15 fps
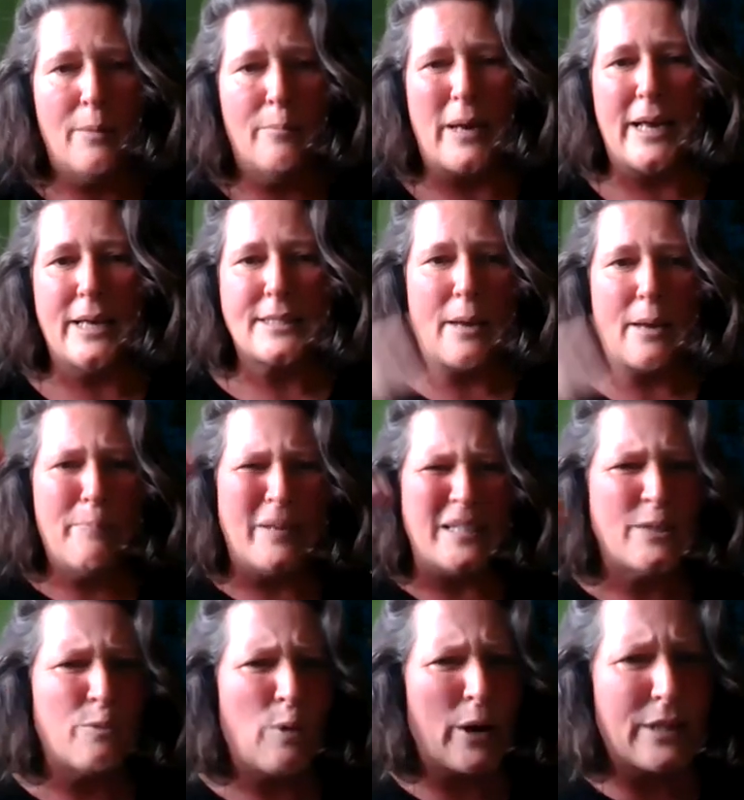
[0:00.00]
but it's a
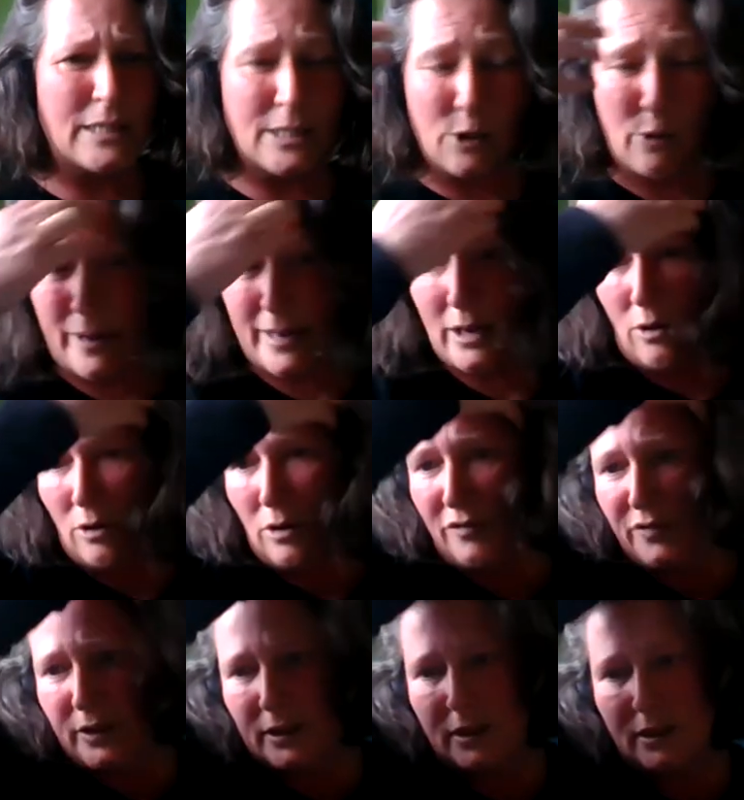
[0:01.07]
piece of work that's quite
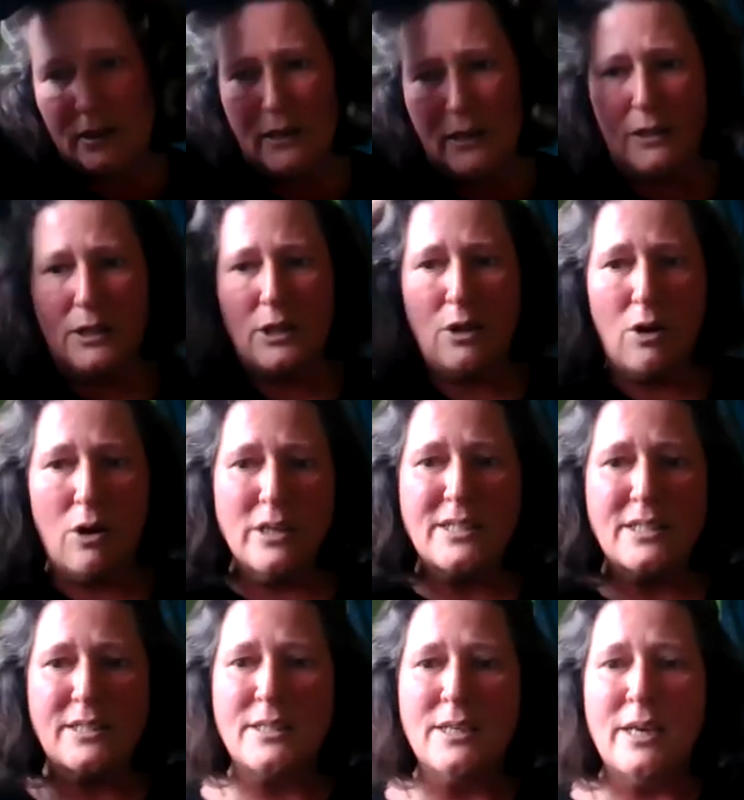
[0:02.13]
often
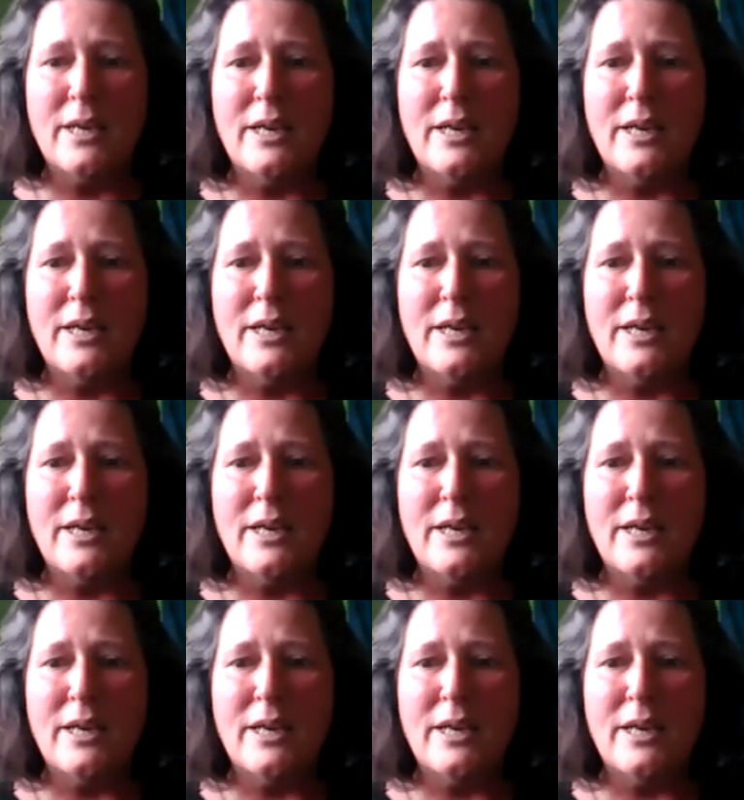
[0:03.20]
lost.